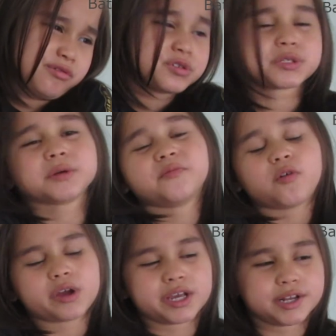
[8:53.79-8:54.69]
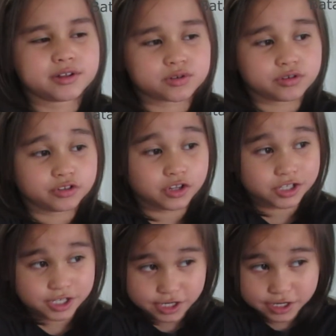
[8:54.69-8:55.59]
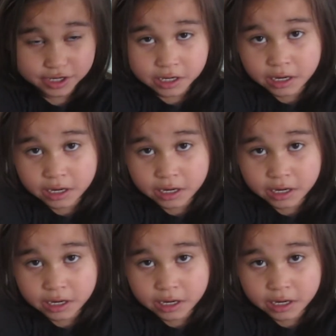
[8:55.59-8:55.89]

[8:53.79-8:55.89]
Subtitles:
some volcanoes are under the sea,